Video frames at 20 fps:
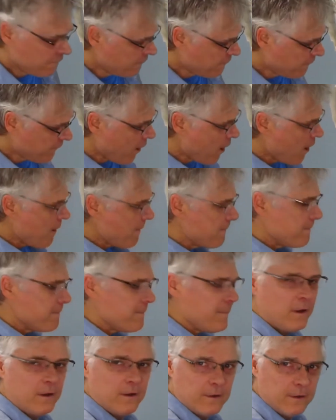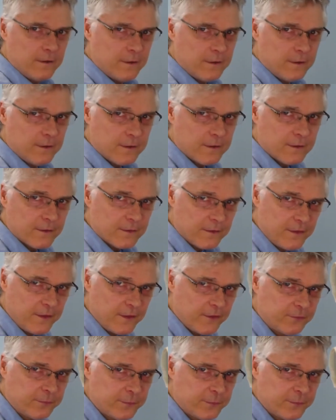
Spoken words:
from this